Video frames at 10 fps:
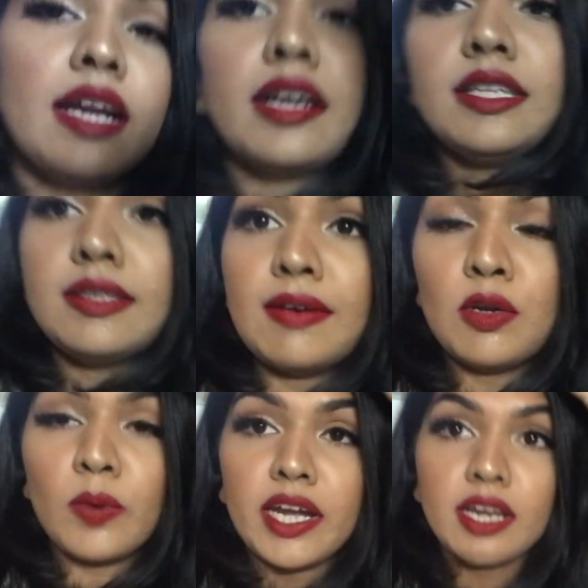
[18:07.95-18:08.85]
currently
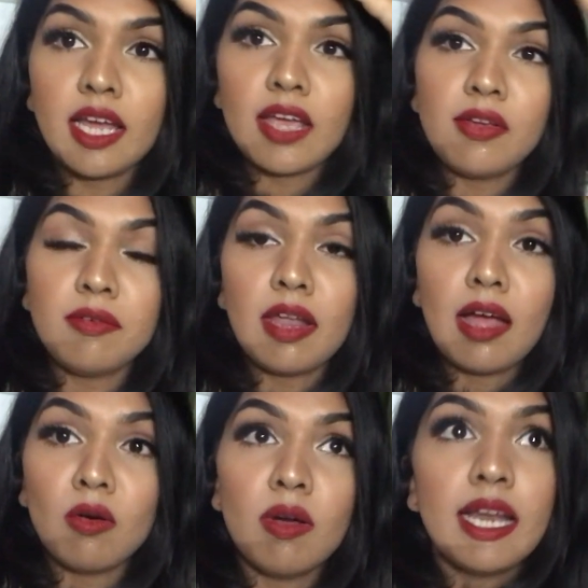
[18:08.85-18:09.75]
7.29
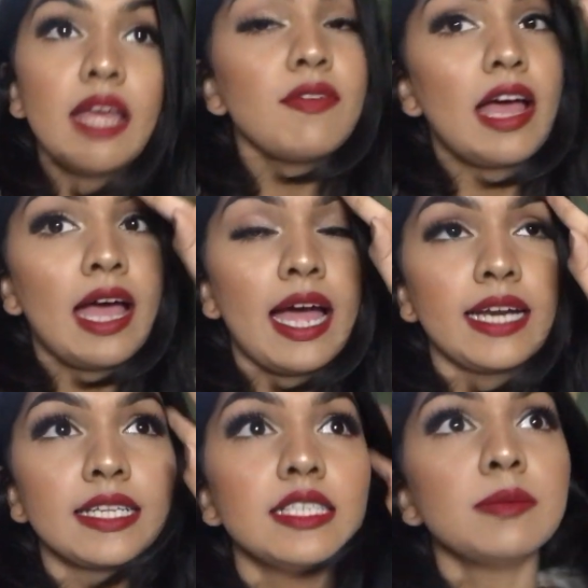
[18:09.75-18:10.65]
now and I've had
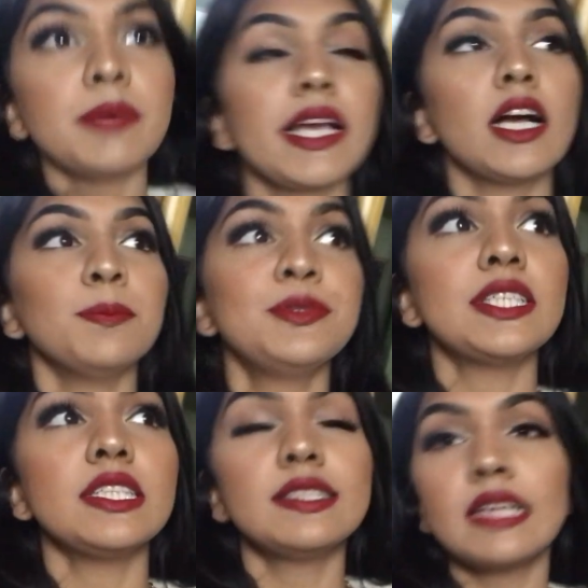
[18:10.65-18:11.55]
this makeup
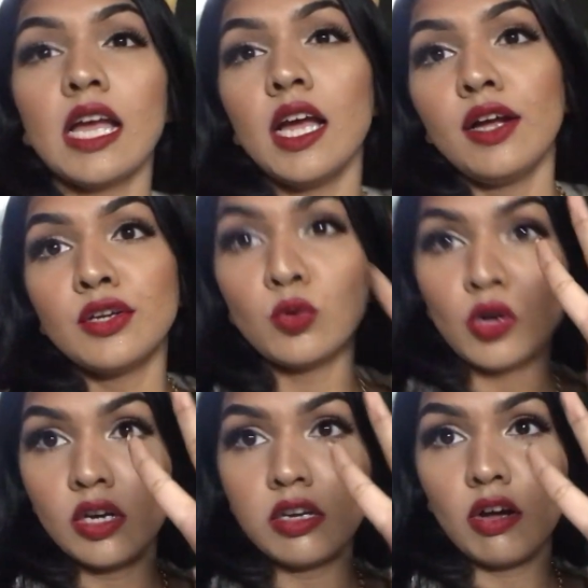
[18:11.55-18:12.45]
since 2
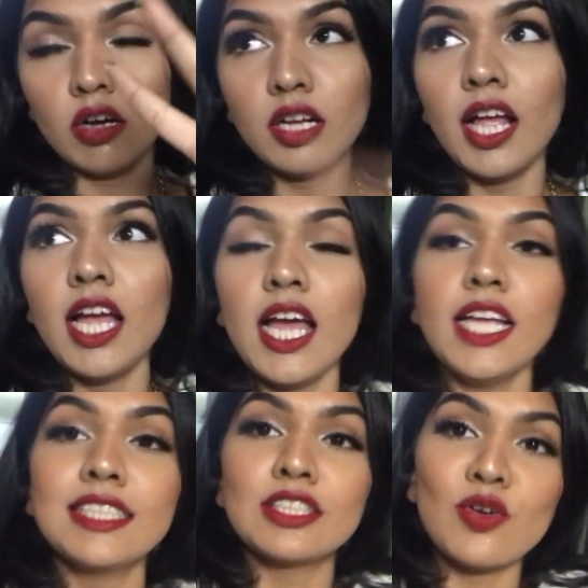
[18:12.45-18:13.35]
o'clock.
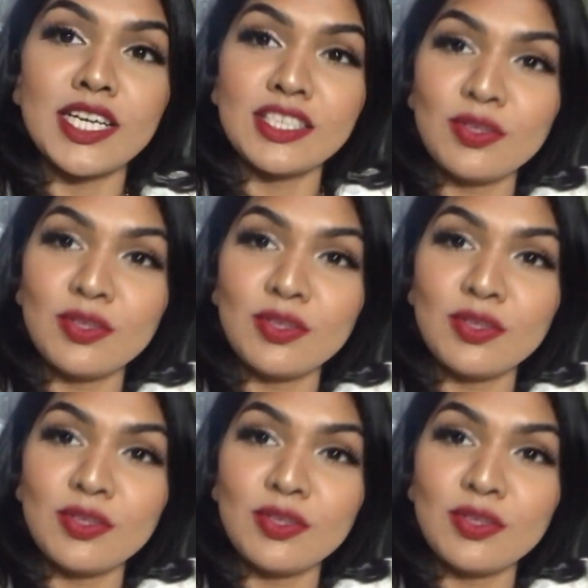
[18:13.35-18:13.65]
So I